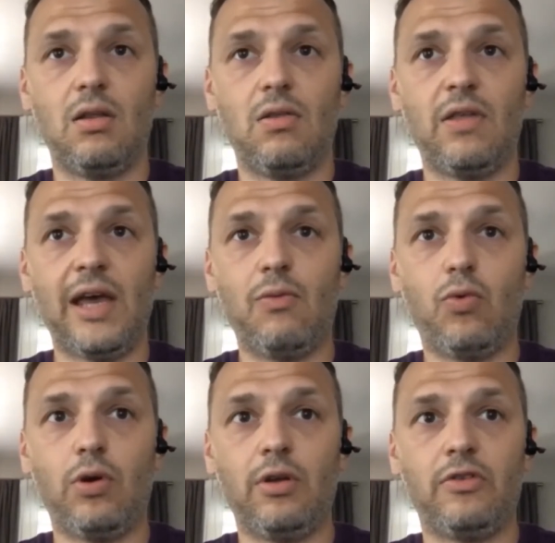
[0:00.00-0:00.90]
that
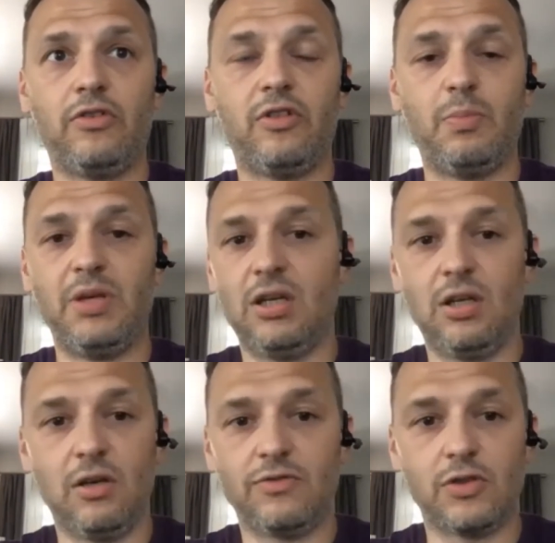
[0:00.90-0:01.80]
was the
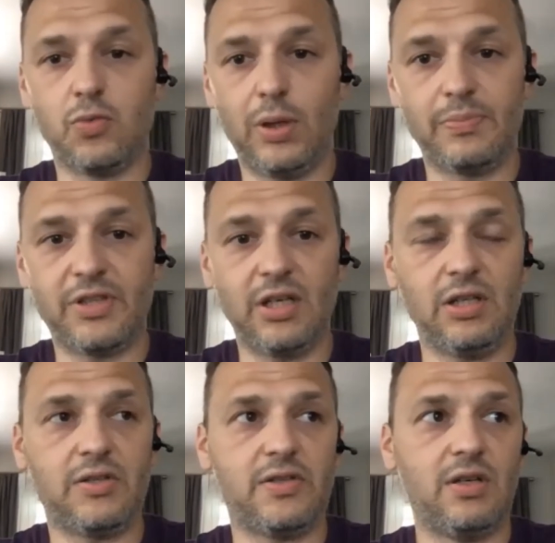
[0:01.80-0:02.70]
beginning of just
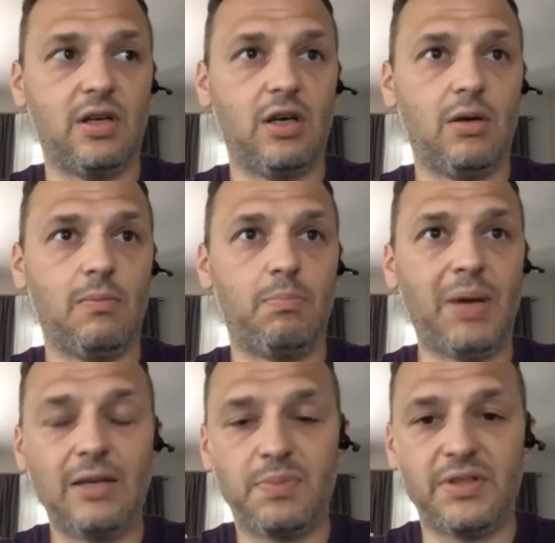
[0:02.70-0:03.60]
websites,
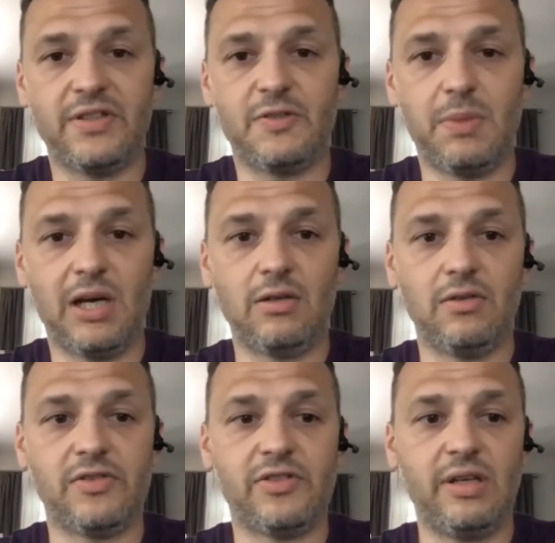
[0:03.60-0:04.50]
bad business
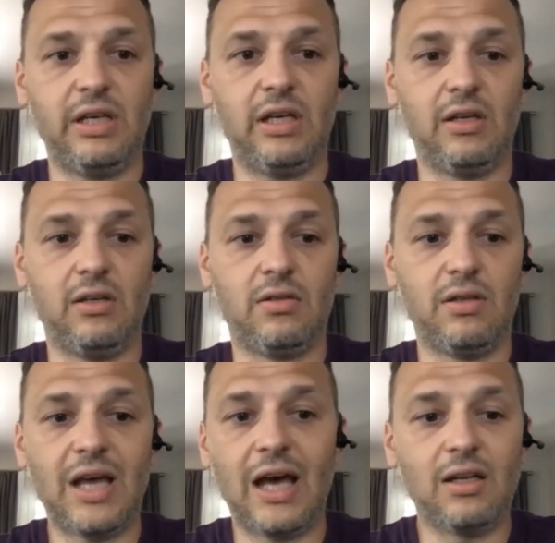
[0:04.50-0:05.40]
models, and
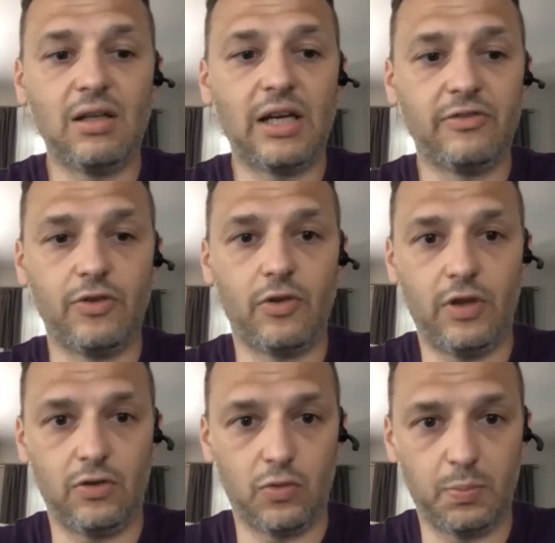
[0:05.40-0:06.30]
not a lot of good
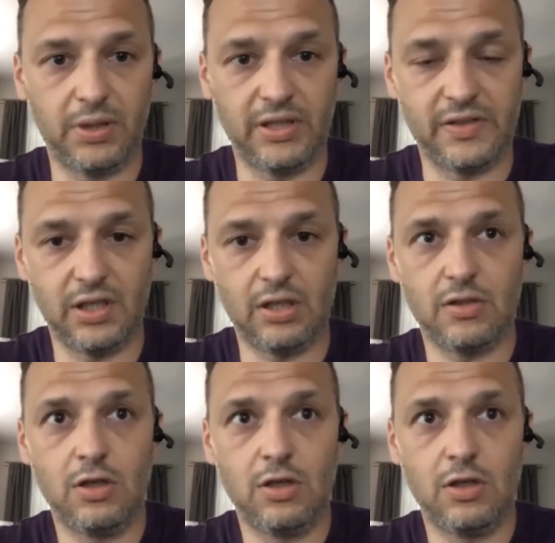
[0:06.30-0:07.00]
things replacing it.